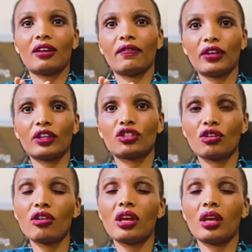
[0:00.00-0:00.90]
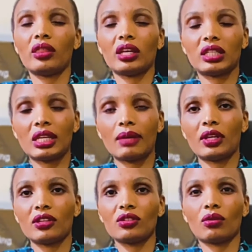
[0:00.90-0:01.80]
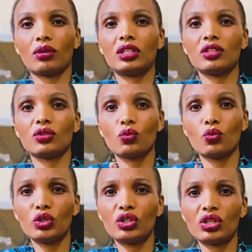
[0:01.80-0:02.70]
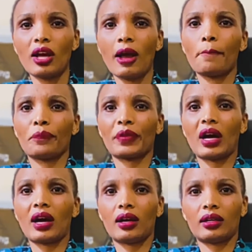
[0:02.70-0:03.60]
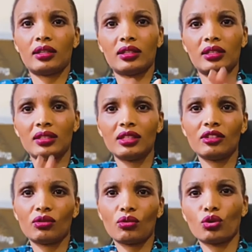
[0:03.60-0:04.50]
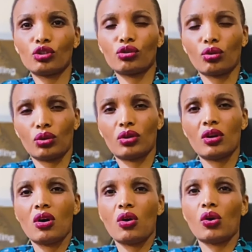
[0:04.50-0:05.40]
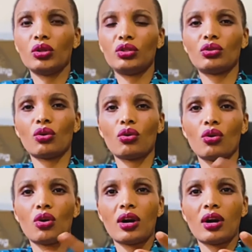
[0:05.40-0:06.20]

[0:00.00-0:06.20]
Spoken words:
infection in the semen. So it is good in disease control. Also,